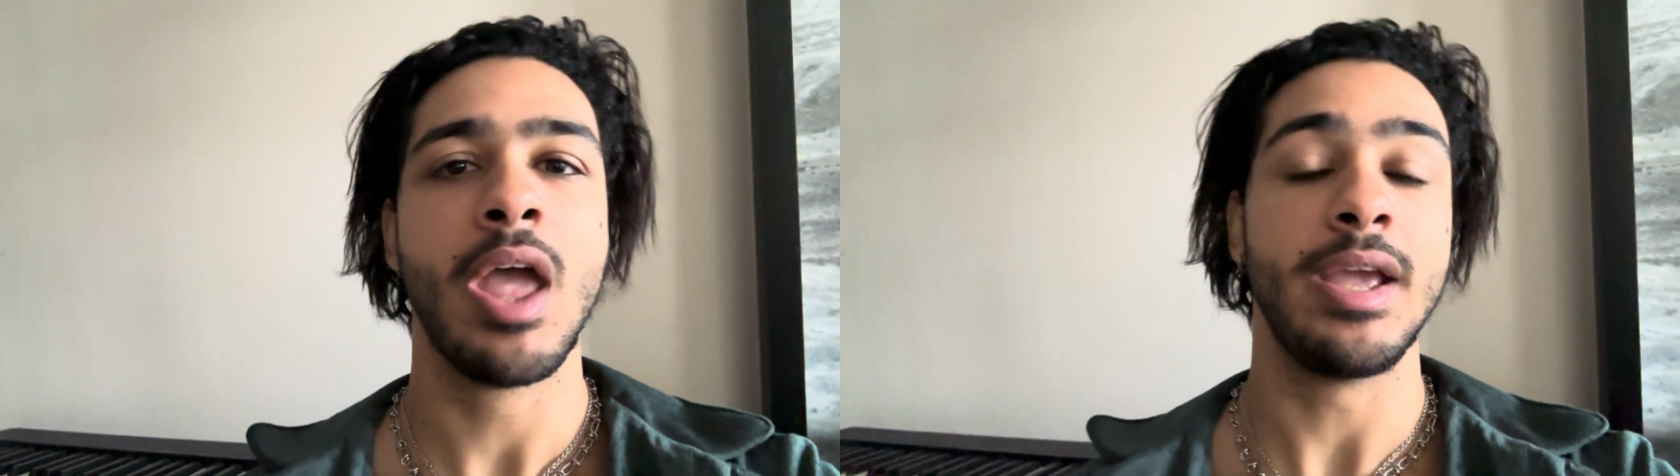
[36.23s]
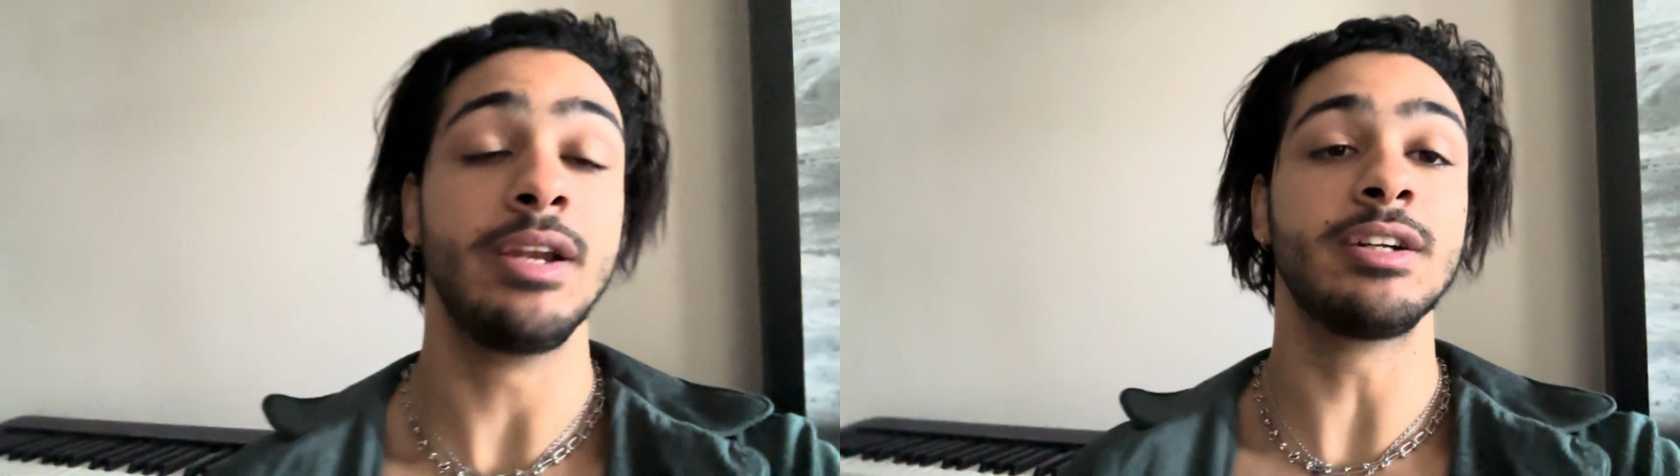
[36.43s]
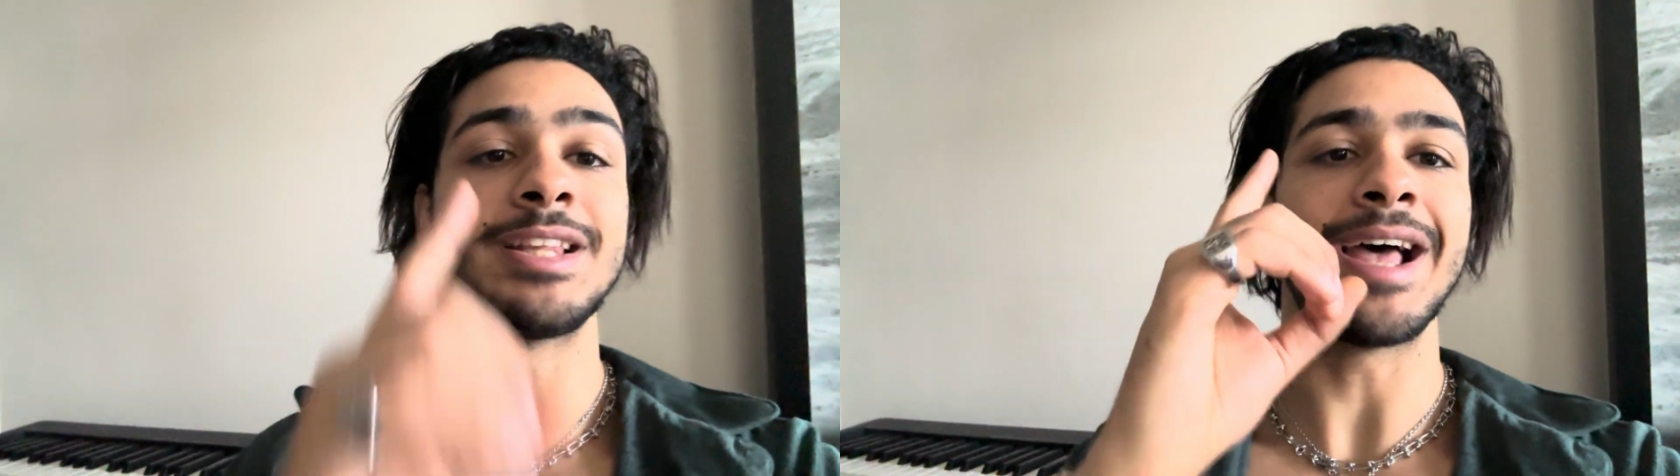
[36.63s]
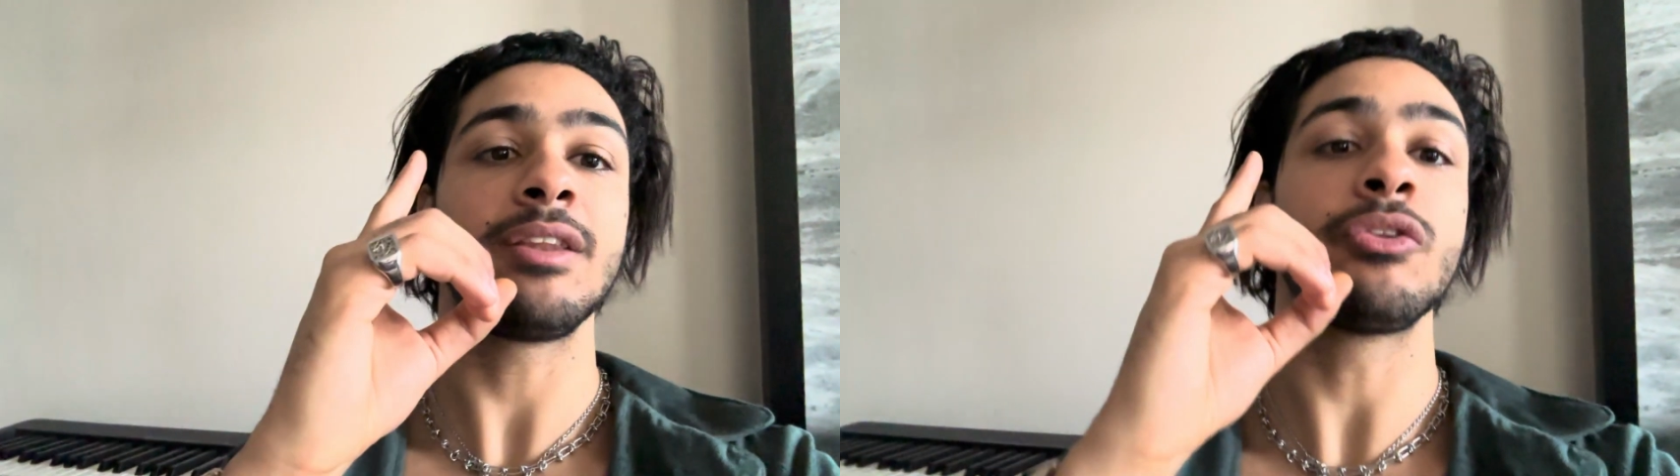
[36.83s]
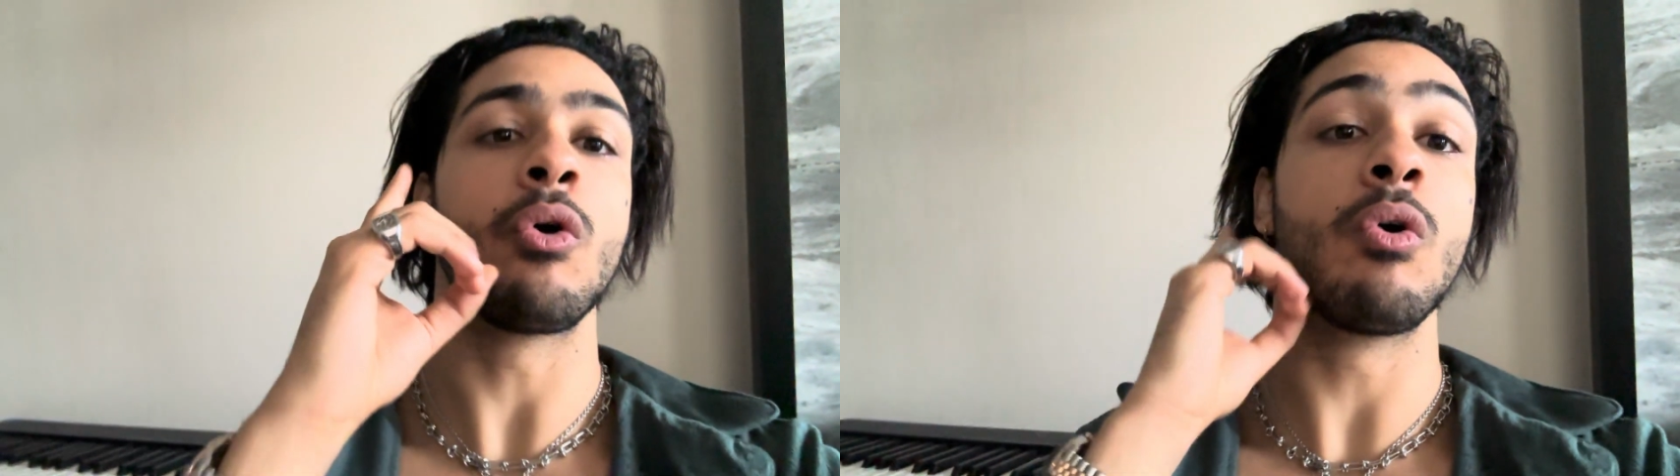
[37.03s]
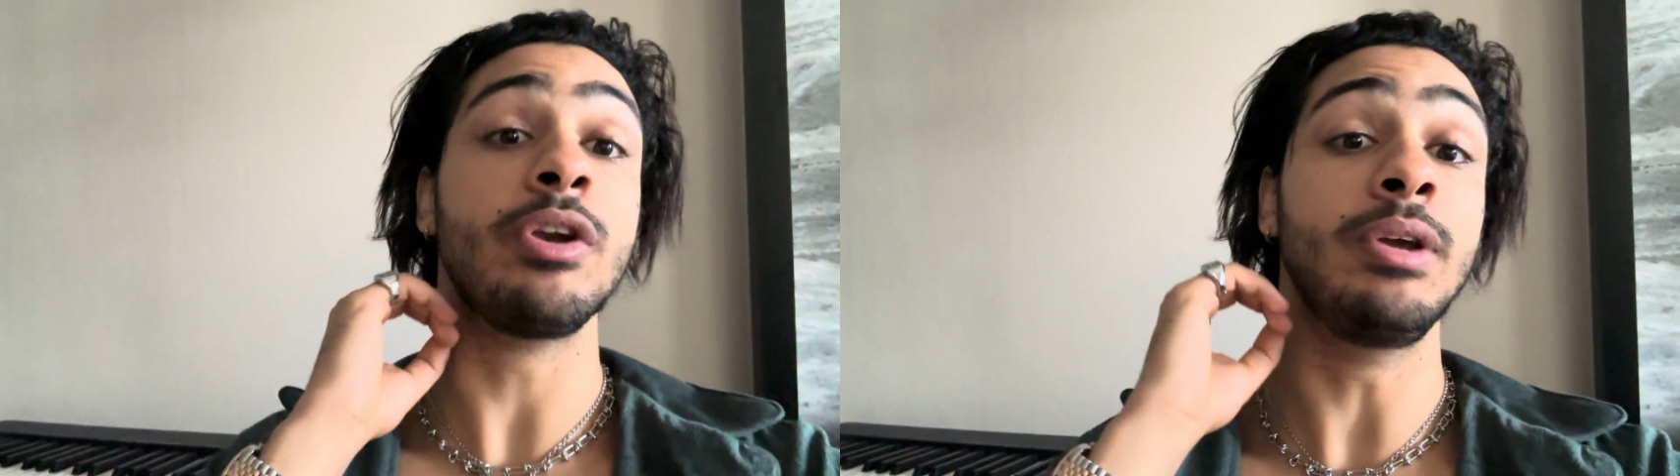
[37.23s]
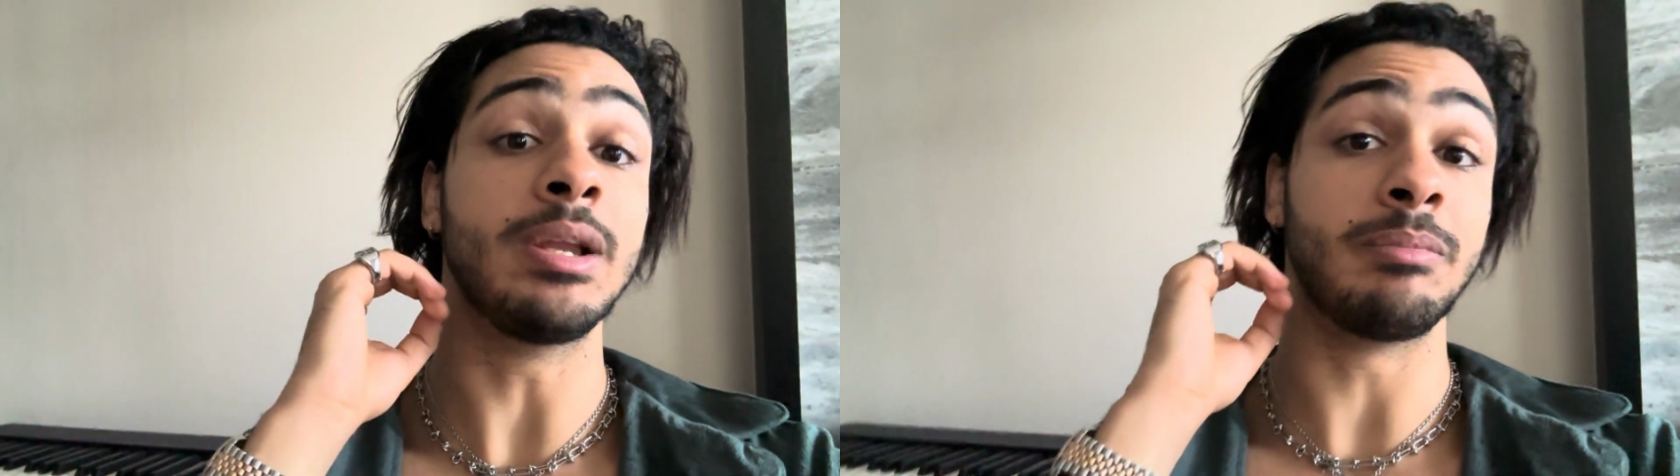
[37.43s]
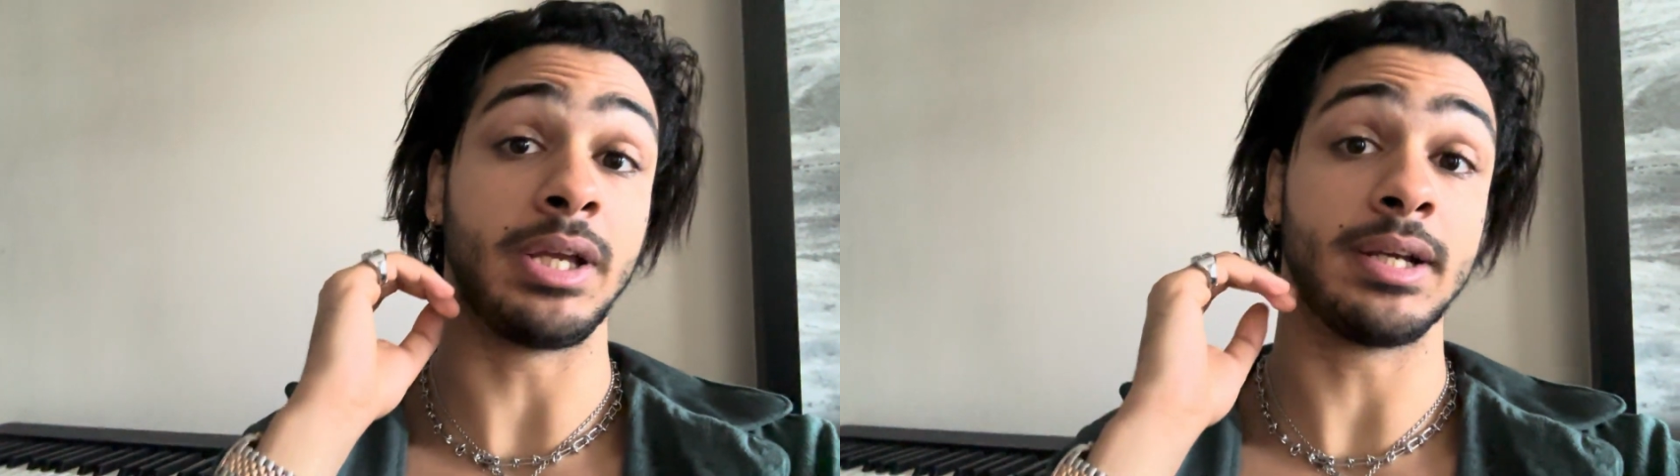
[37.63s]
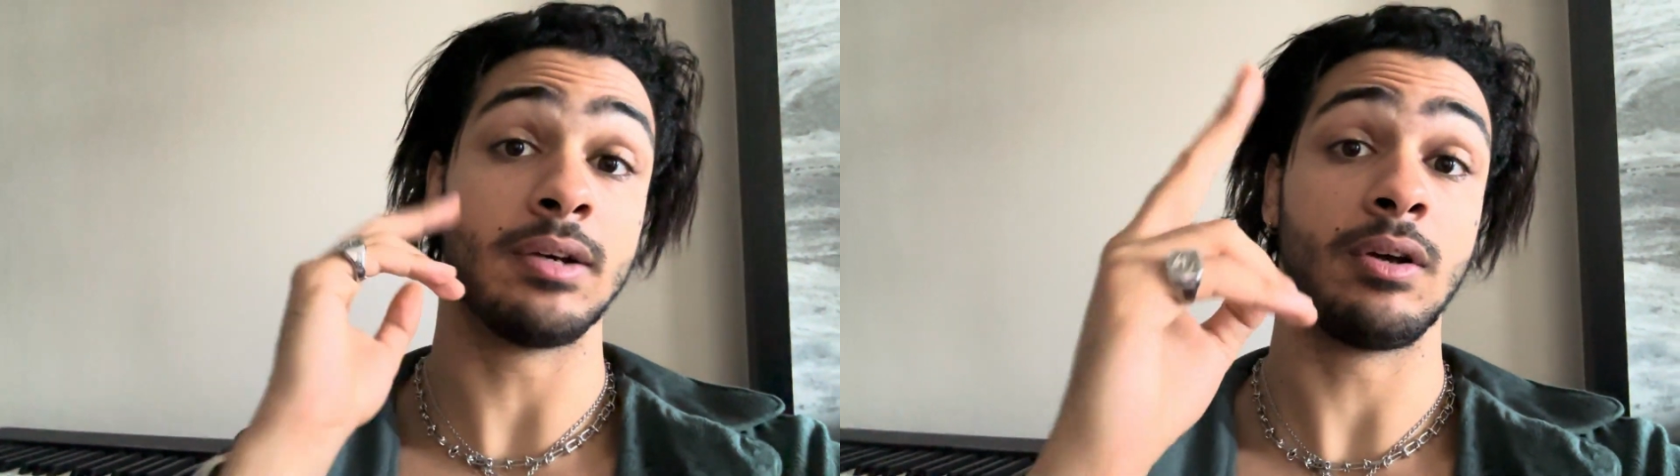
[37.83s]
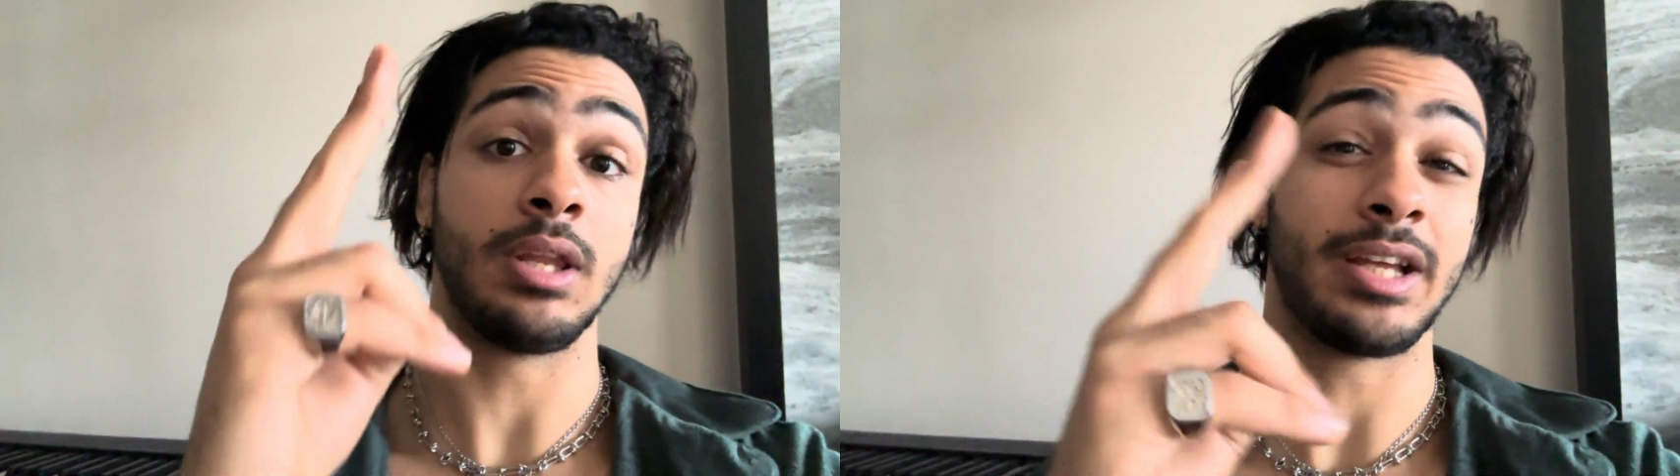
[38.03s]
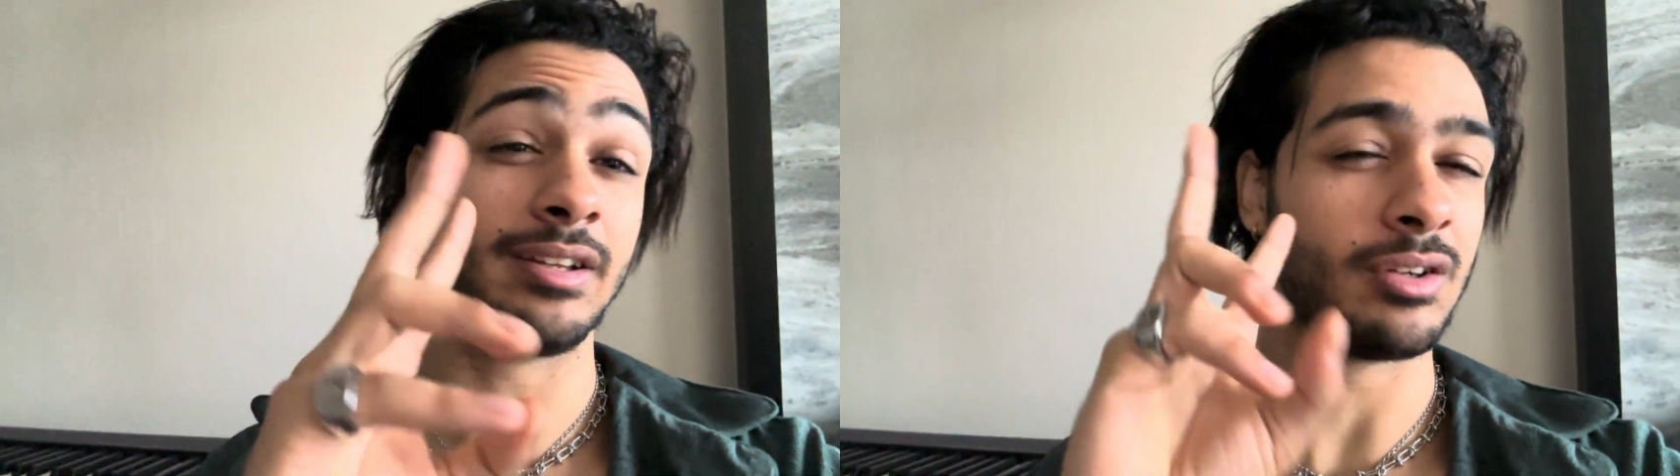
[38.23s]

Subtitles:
Either that, or you can make like a